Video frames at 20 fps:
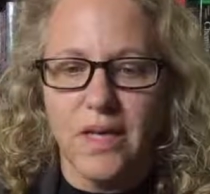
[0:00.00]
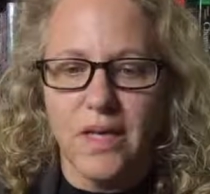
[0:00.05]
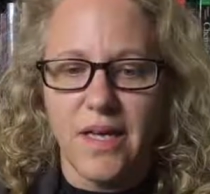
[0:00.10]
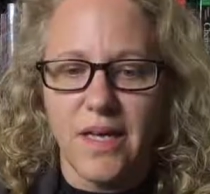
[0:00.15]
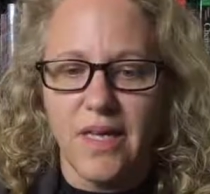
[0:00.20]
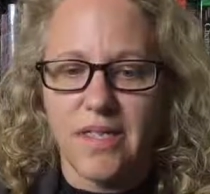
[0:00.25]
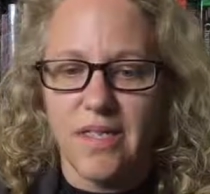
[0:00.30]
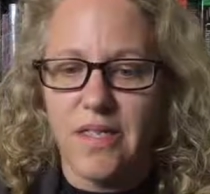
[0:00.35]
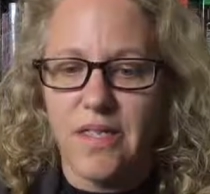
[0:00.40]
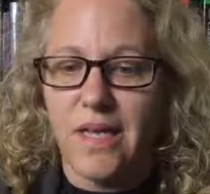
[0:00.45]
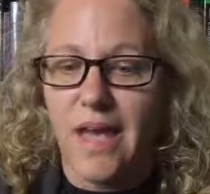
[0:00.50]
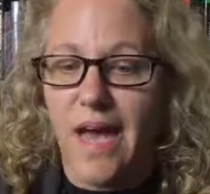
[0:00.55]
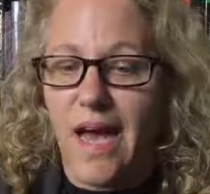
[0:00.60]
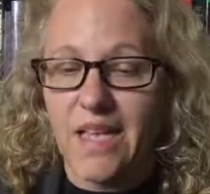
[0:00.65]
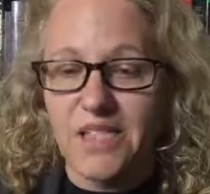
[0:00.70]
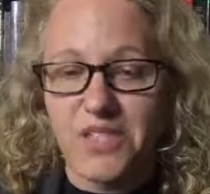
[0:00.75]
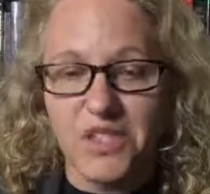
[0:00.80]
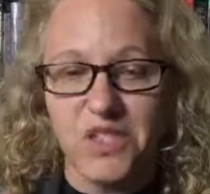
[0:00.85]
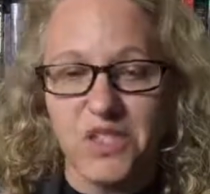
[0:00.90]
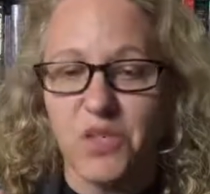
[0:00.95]
It
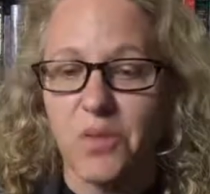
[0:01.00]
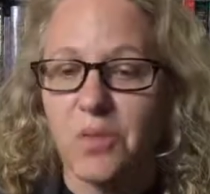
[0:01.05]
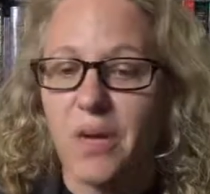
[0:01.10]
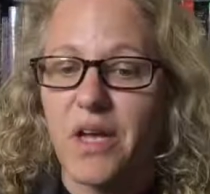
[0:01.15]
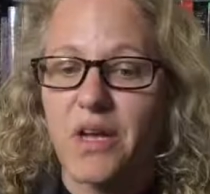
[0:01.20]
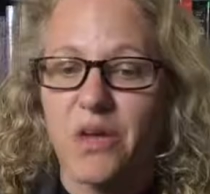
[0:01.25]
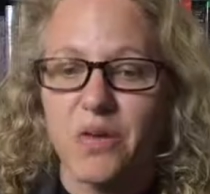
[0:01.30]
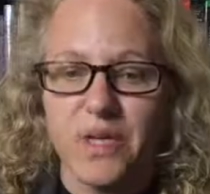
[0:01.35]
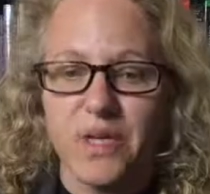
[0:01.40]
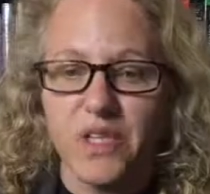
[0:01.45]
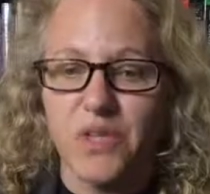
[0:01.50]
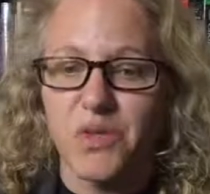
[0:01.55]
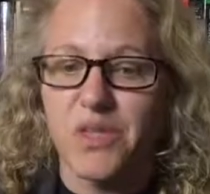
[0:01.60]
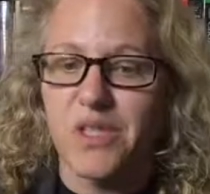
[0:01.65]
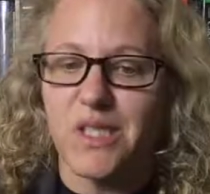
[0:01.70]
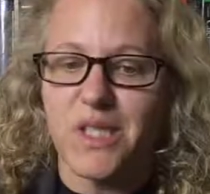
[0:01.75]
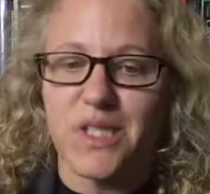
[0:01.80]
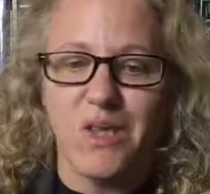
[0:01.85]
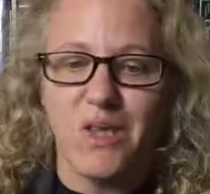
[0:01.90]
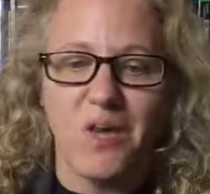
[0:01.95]
asks you about your
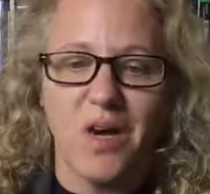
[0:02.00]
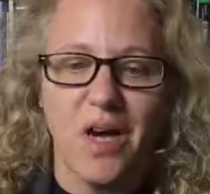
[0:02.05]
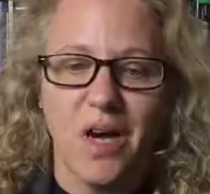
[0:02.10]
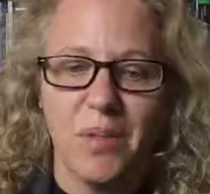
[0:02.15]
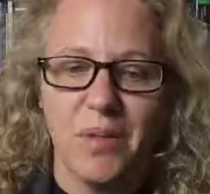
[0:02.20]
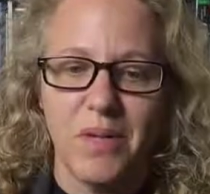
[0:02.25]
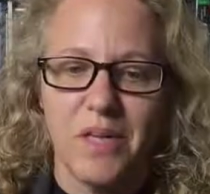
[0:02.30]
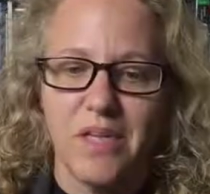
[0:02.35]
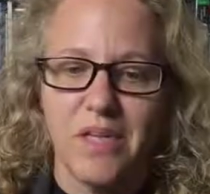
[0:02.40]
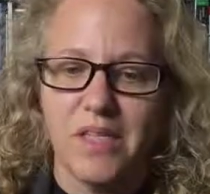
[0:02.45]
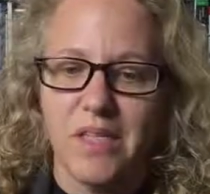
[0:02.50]
interests and your hobbies.